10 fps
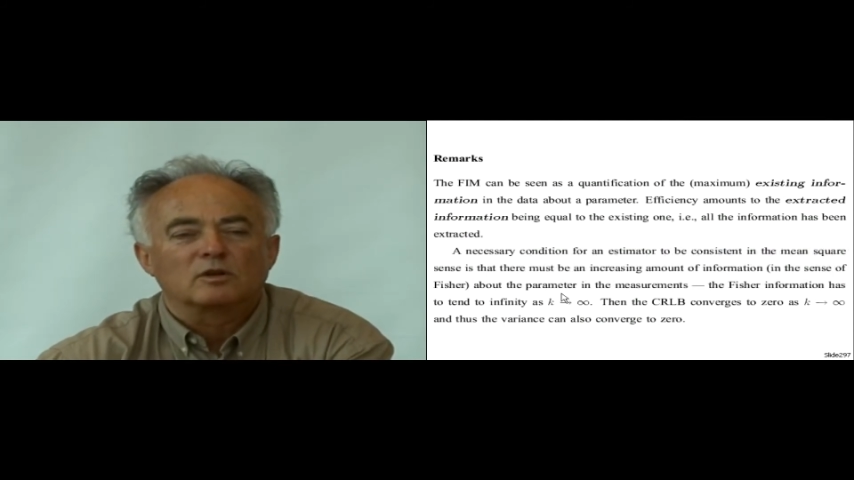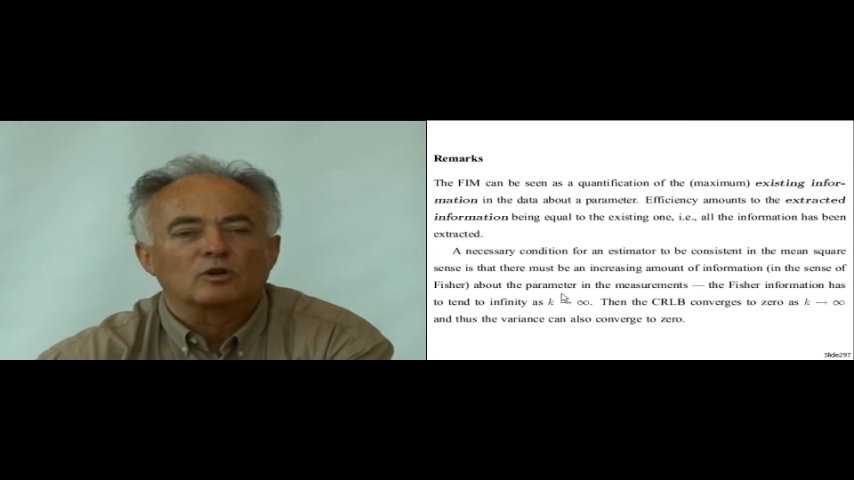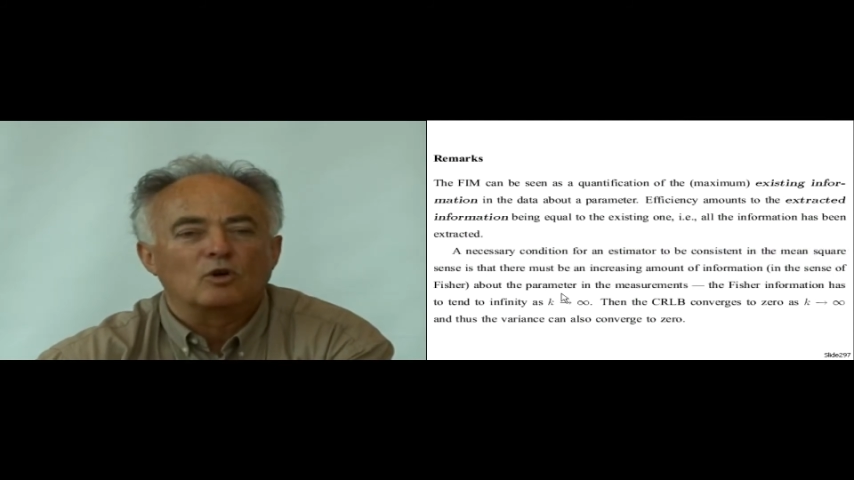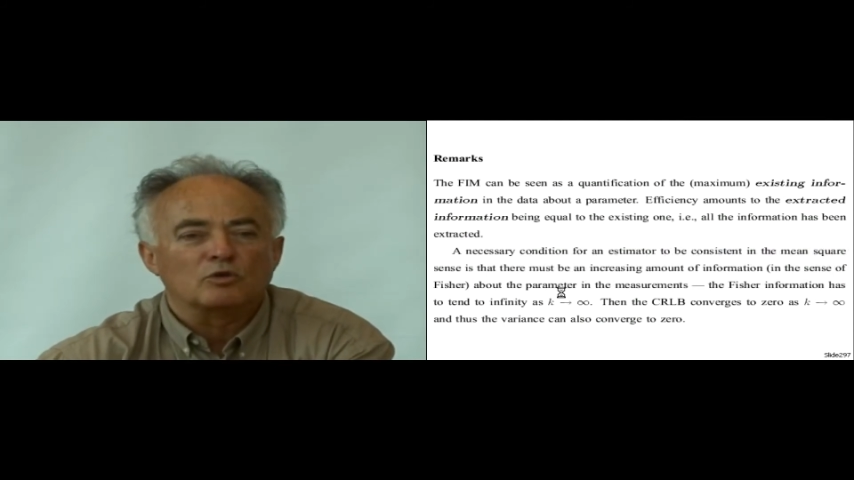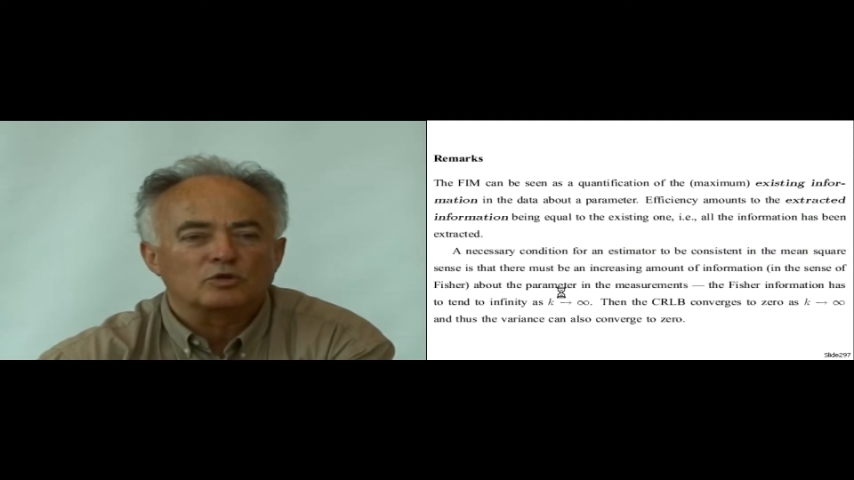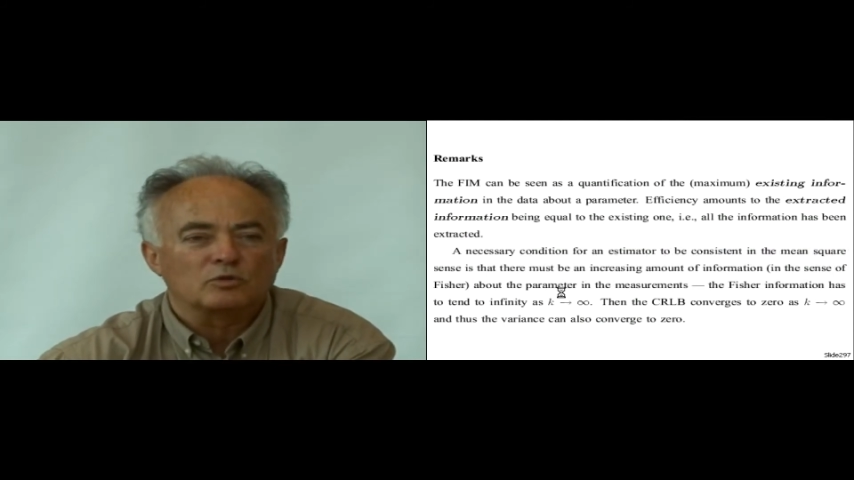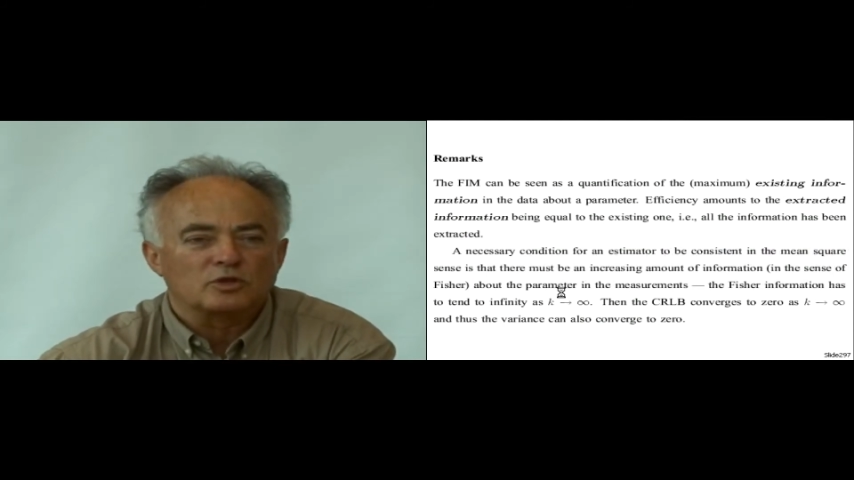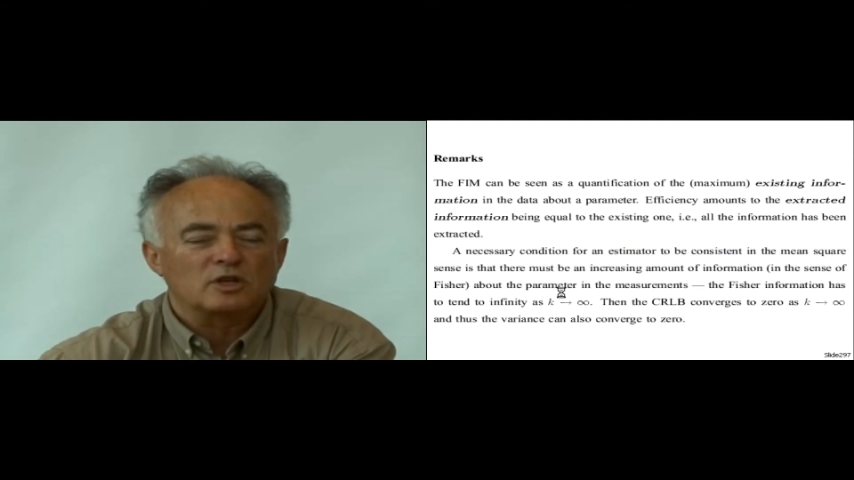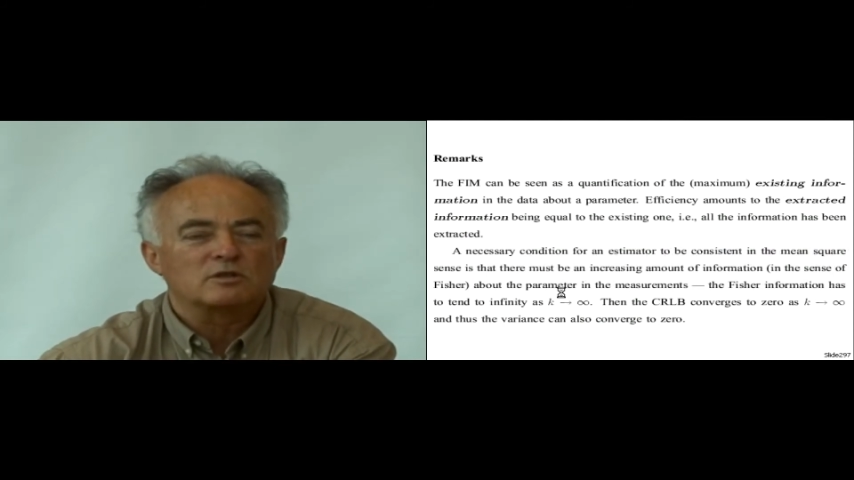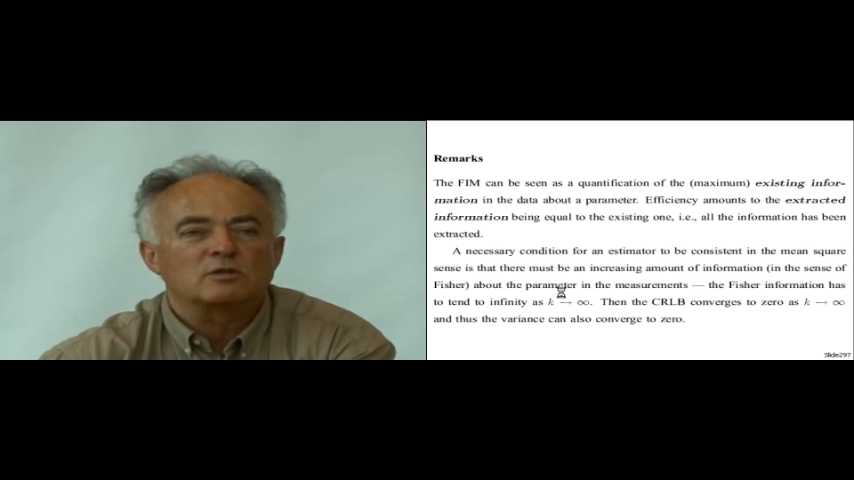goes to
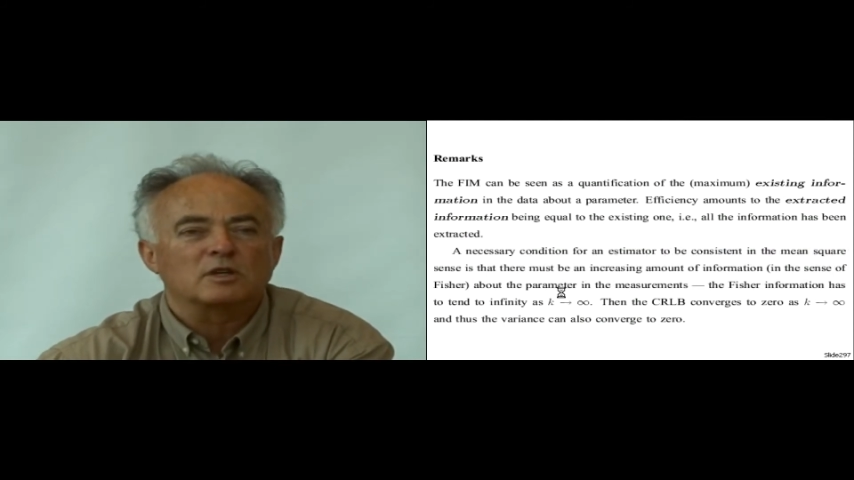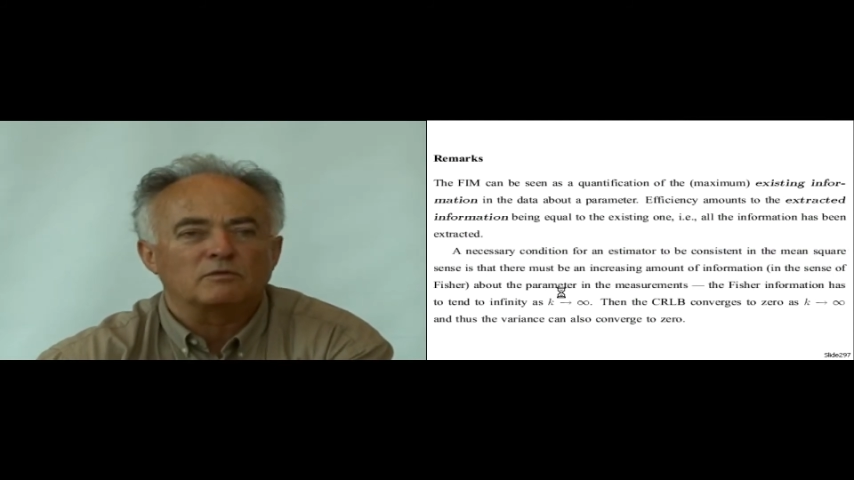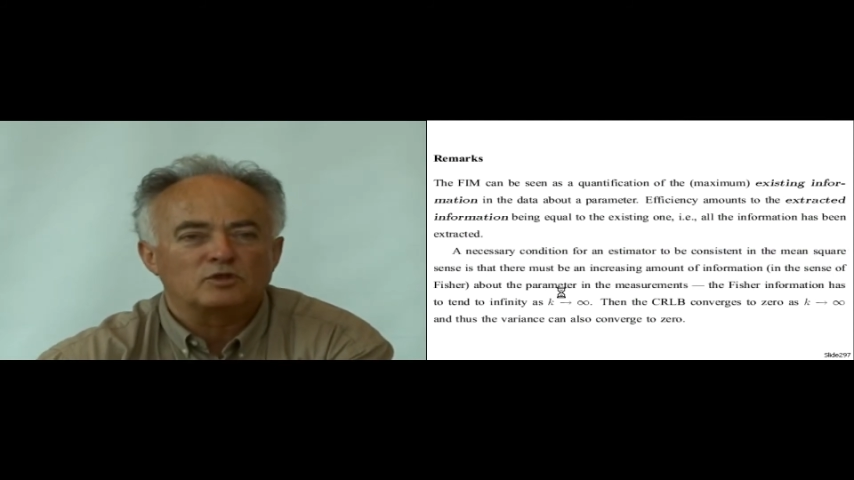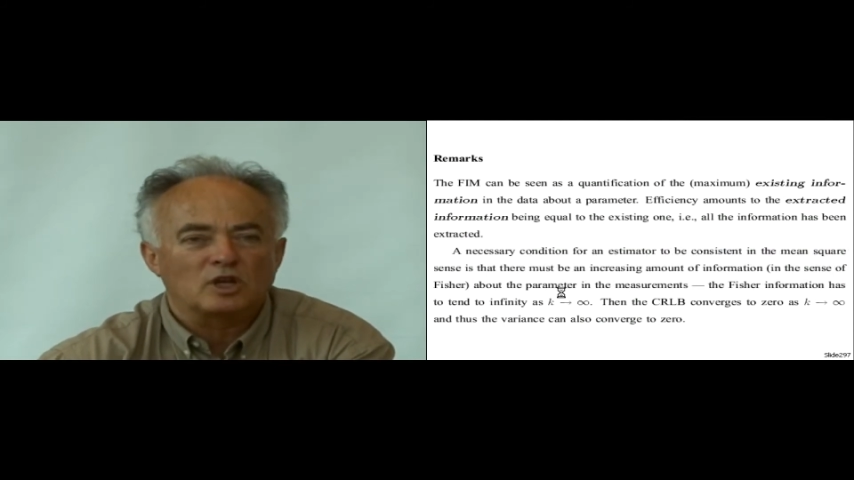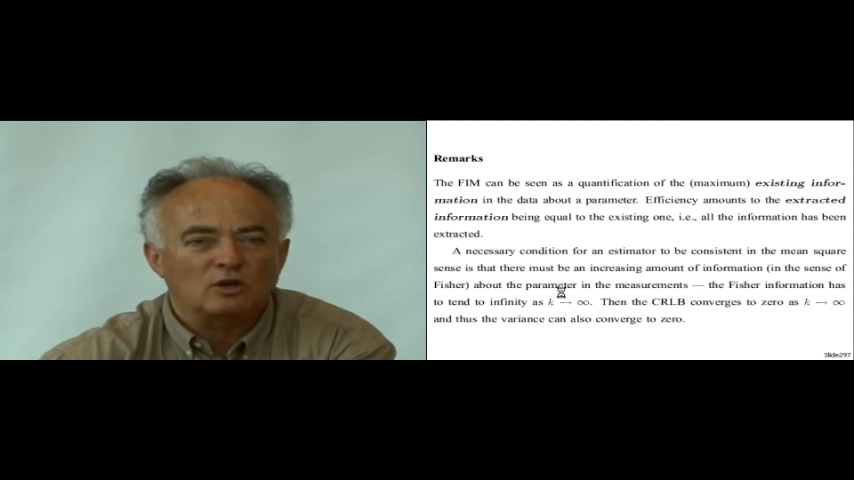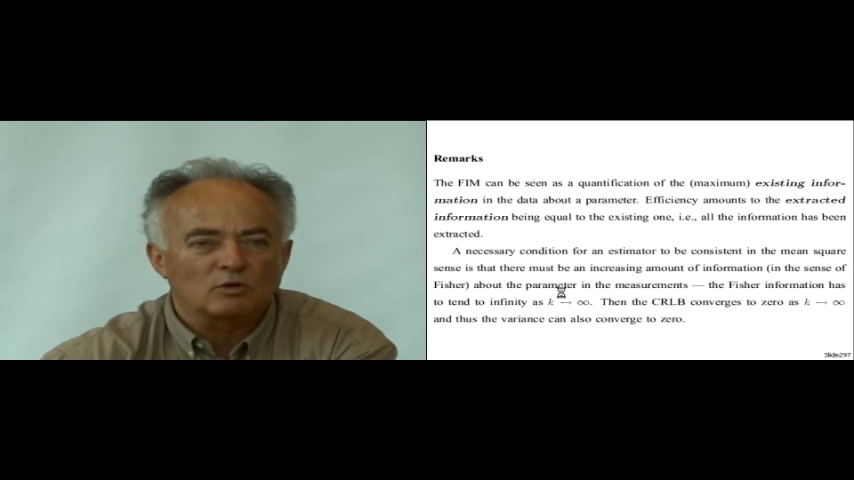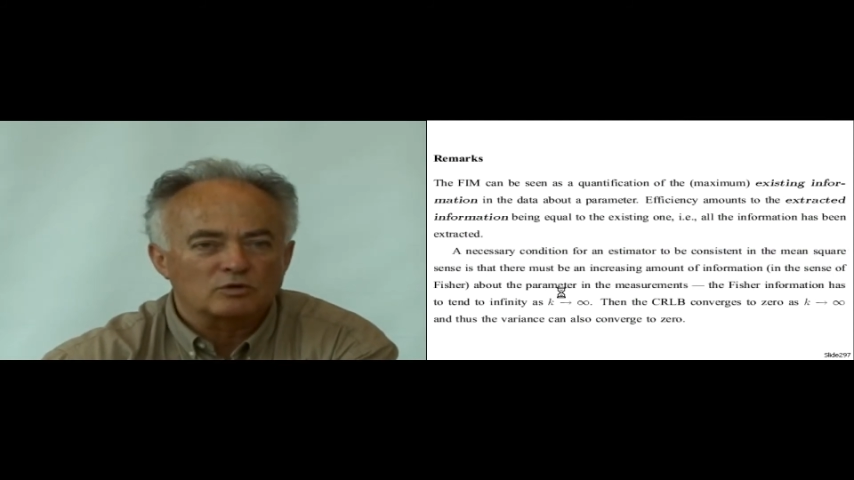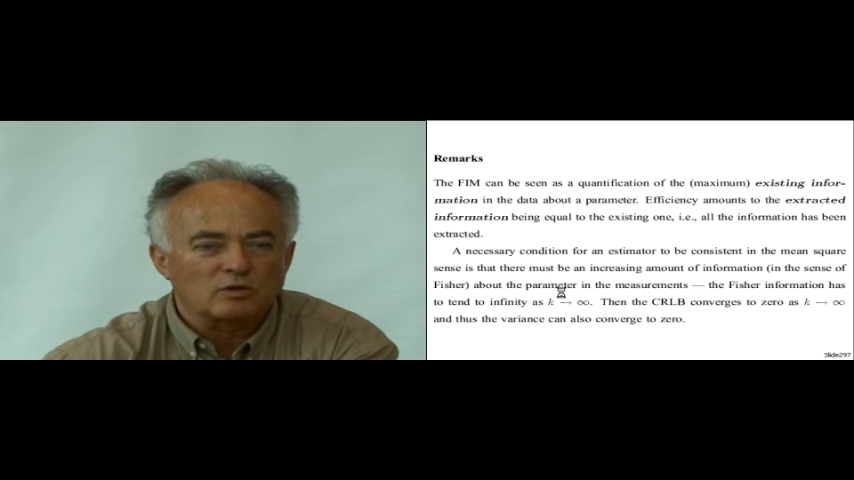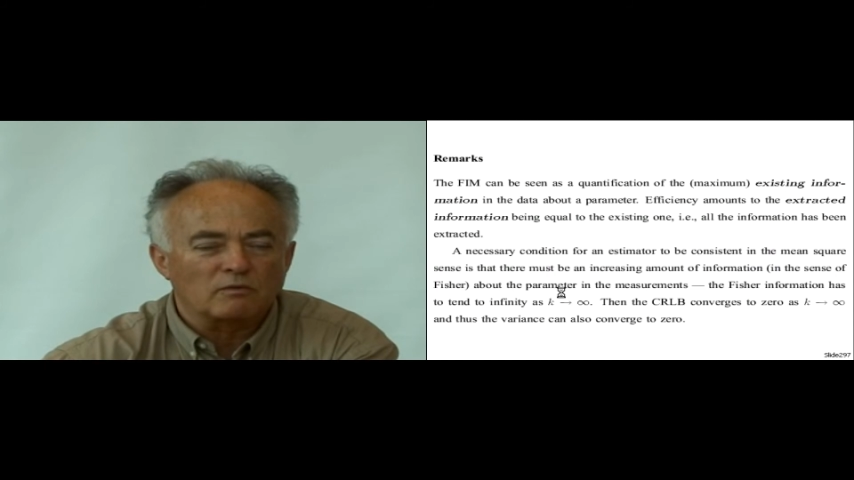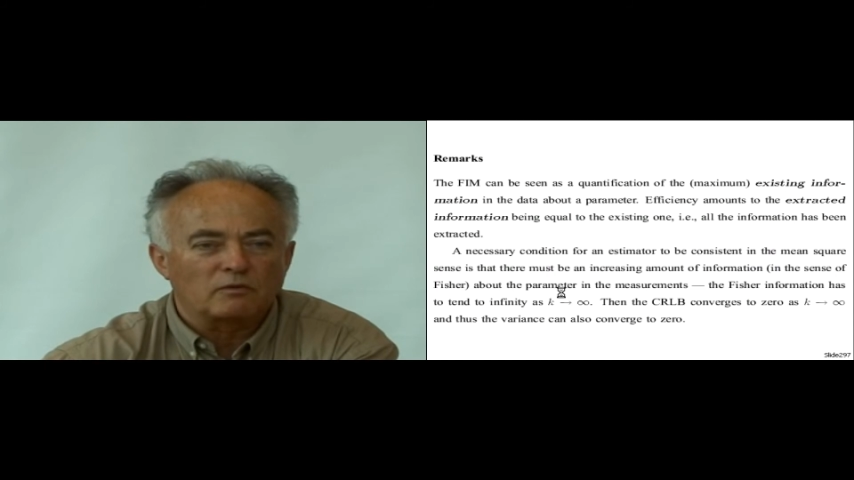0, if j
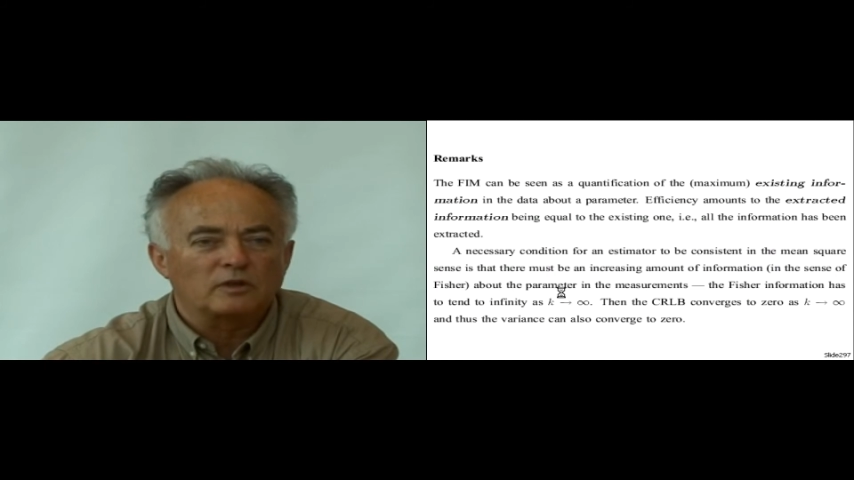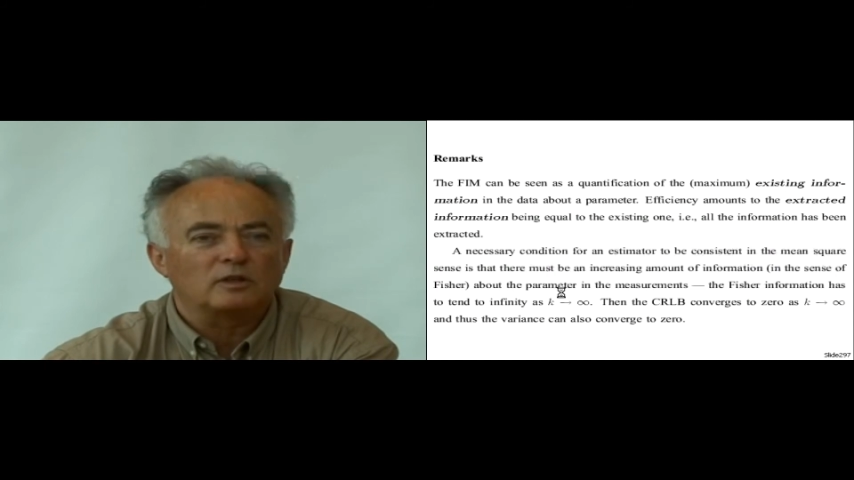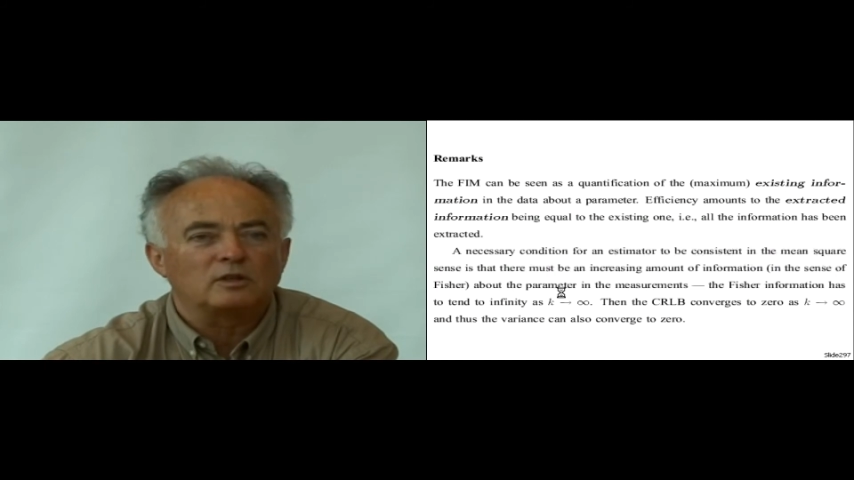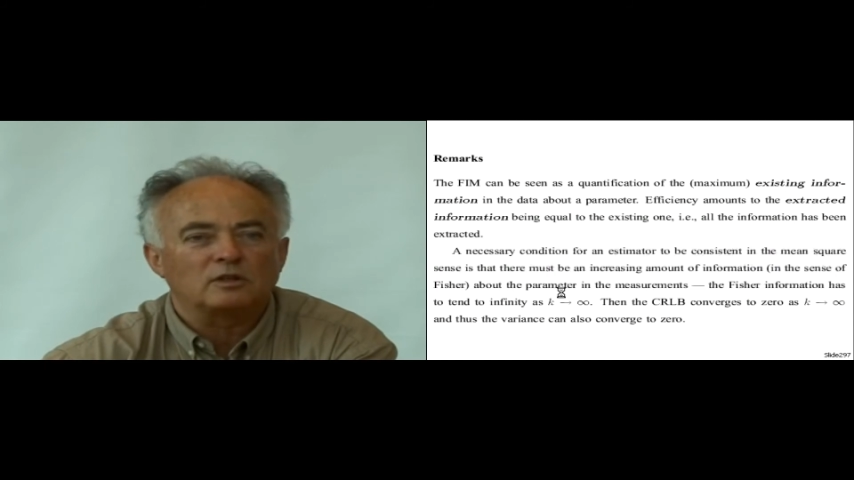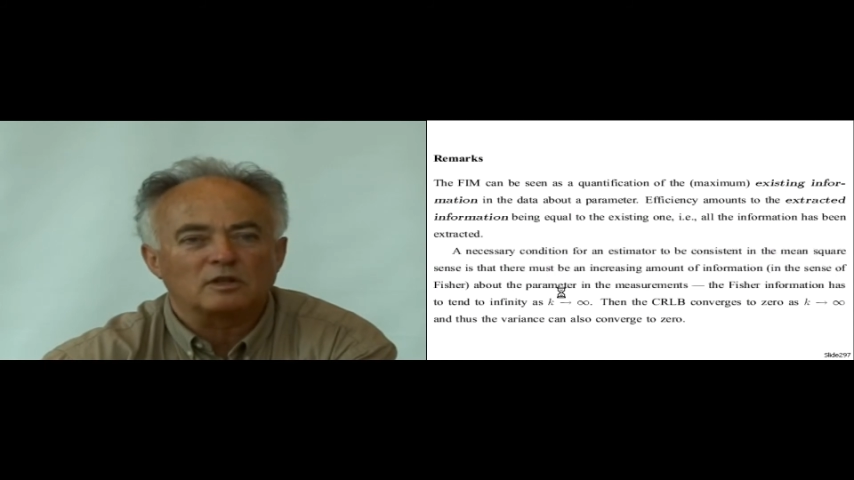goes to infinity,